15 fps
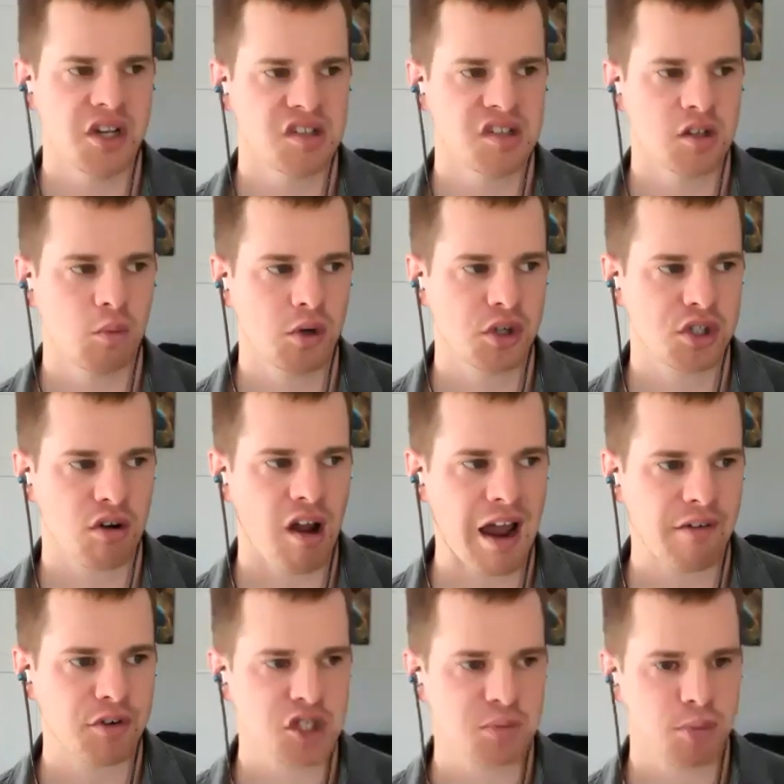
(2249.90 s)
don't want your
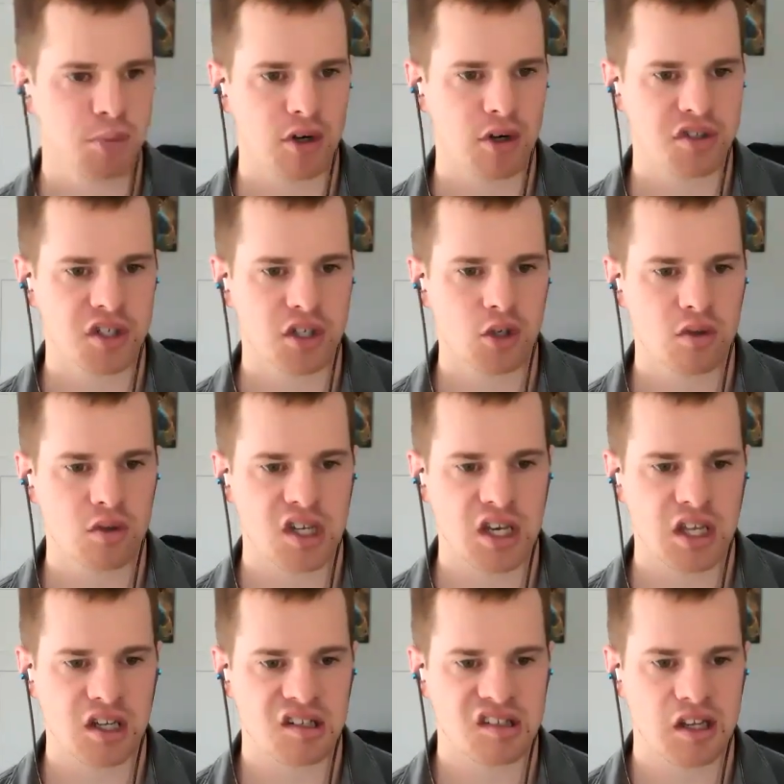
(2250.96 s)
average person who's
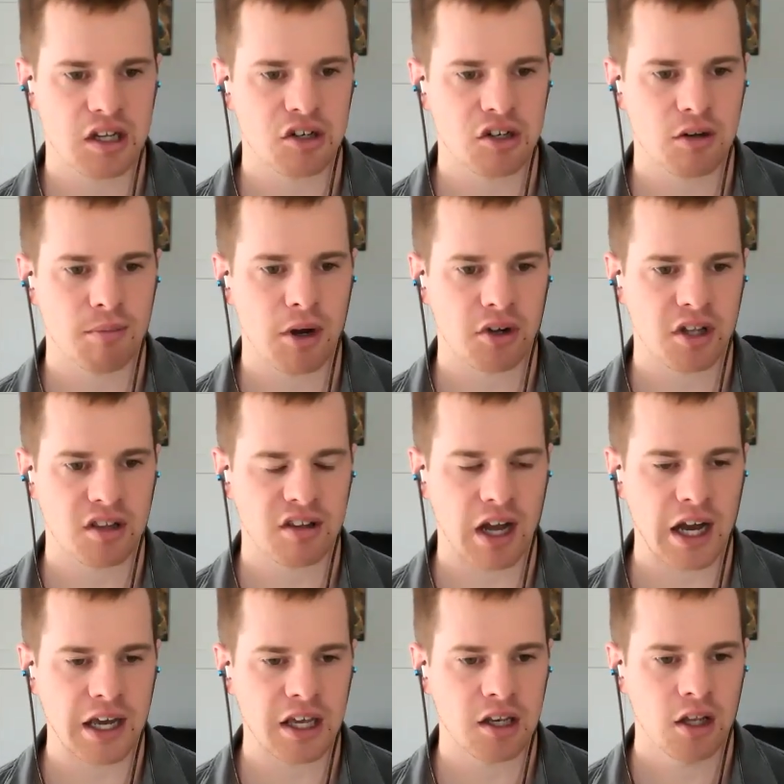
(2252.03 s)
eating a standard American
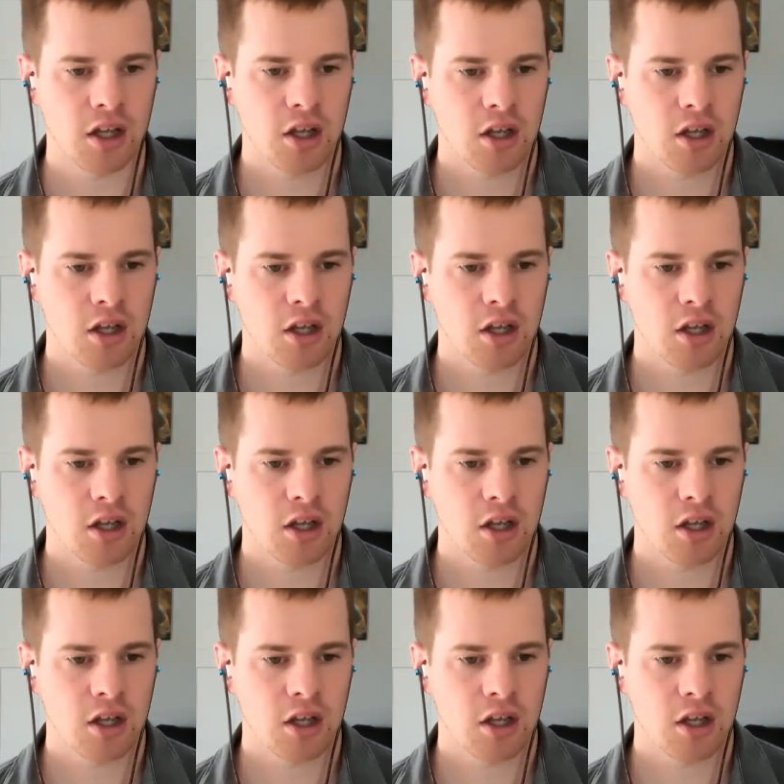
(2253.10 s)
diet,